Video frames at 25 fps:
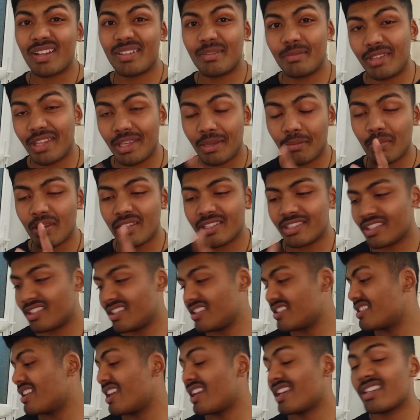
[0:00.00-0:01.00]
what they
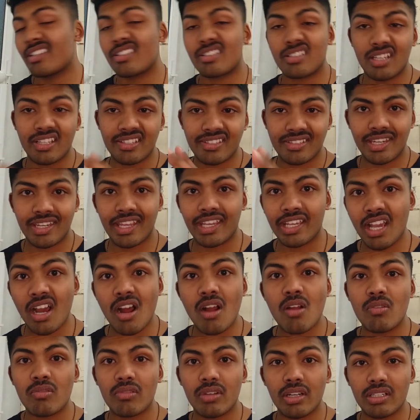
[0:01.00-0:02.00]
basically saying is let's
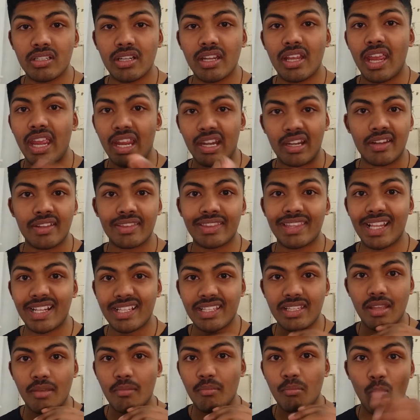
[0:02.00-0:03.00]
take out Eren.
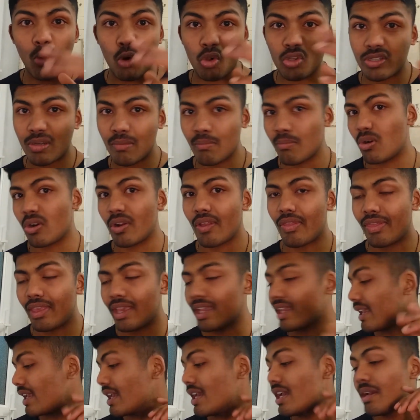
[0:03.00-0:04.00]
That's the most
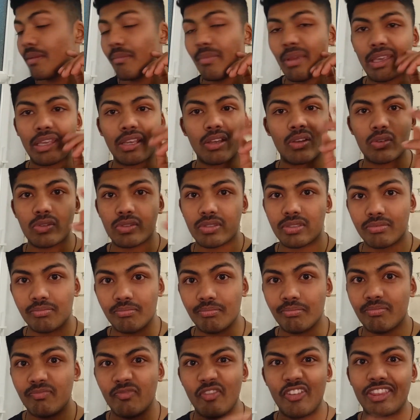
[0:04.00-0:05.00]
important thing
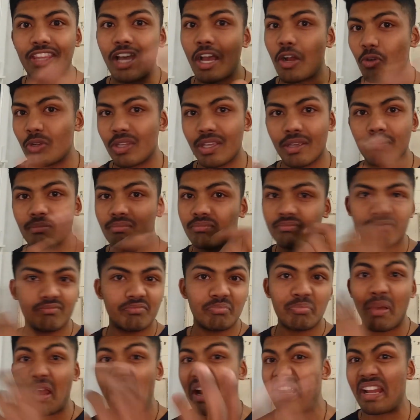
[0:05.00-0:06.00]
because without
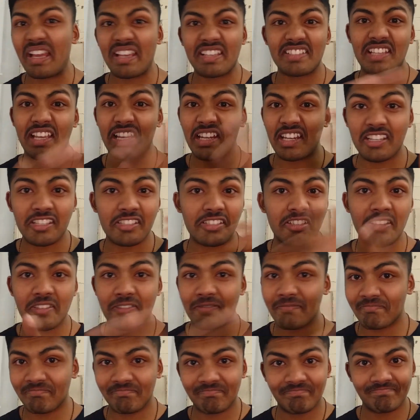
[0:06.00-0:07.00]
him, Paradise
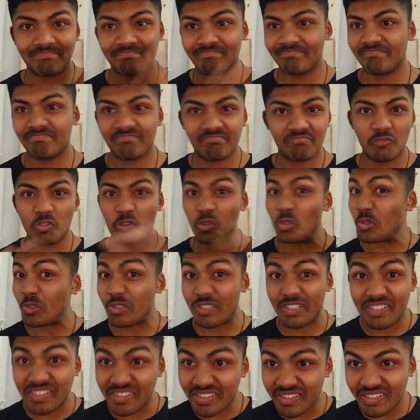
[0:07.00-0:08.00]
Islands is
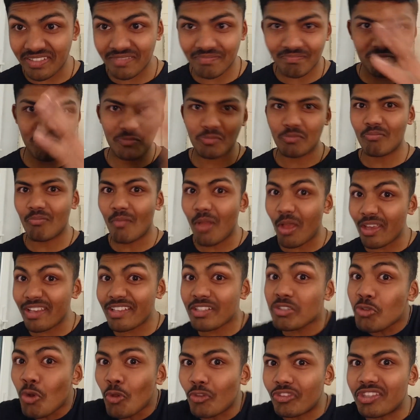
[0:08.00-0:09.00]
useless.
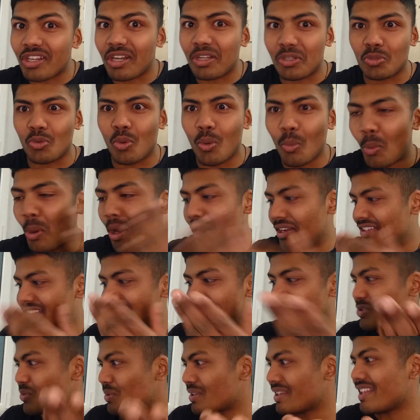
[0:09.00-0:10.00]
It's not threat to a
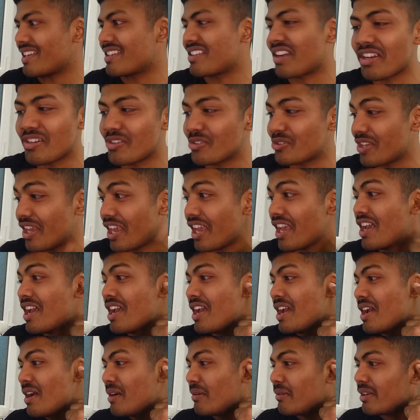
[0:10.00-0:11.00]
world. That's what they try to say.